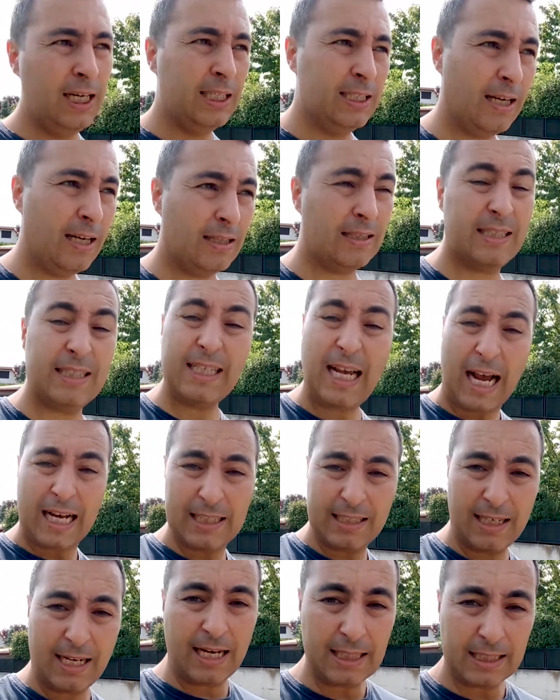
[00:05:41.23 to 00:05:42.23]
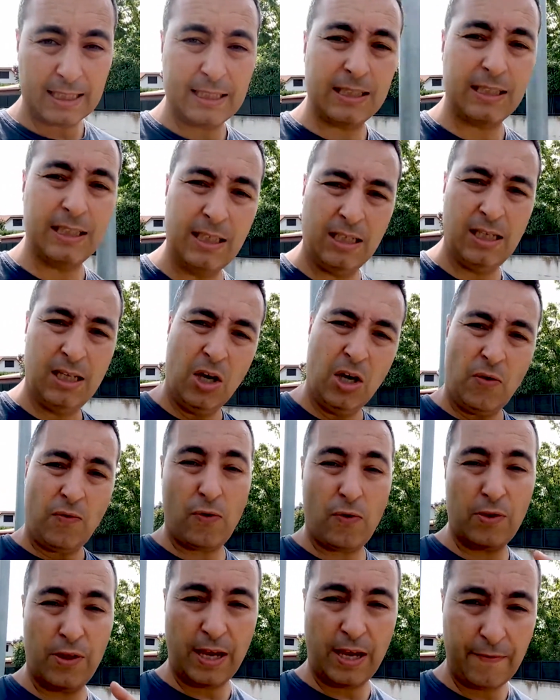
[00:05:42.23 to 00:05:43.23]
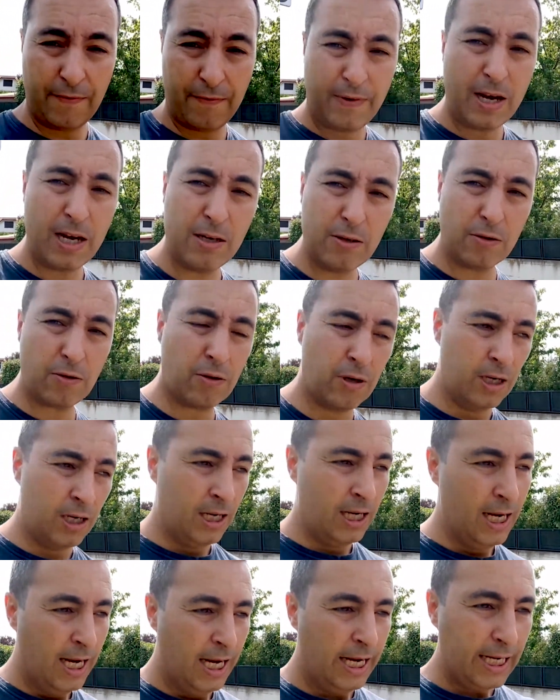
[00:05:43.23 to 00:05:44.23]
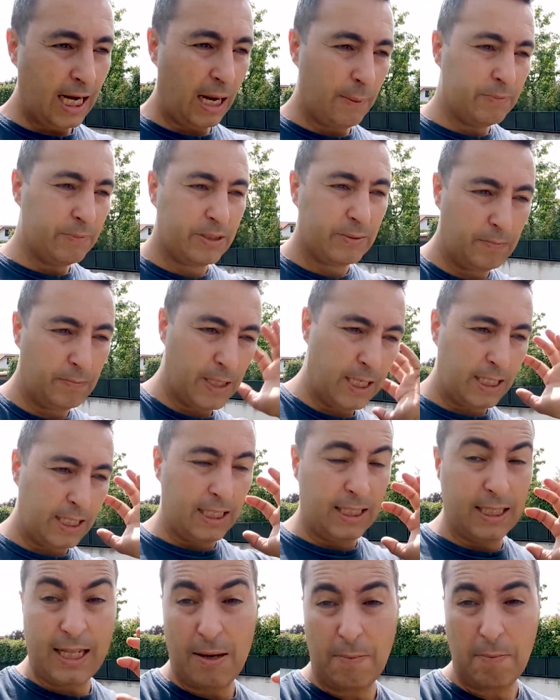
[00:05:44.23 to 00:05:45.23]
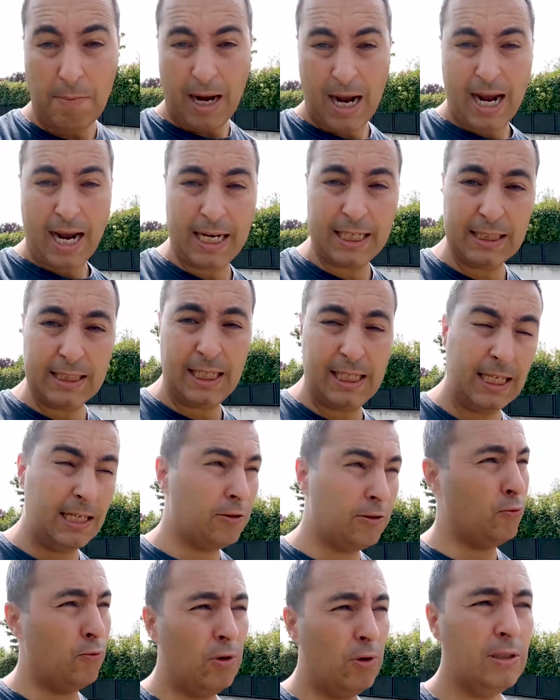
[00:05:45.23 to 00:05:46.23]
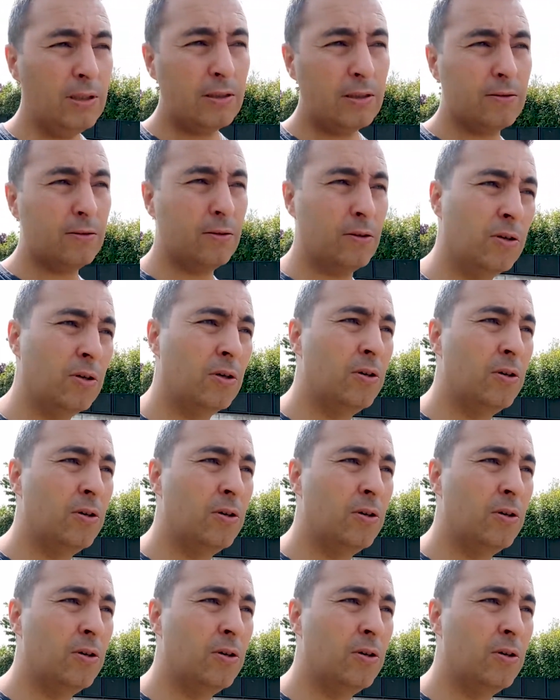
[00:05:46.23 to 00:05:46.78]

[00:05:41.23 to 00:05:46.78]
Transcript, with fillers: that sadness for their failure comes back in their mind and they don't want to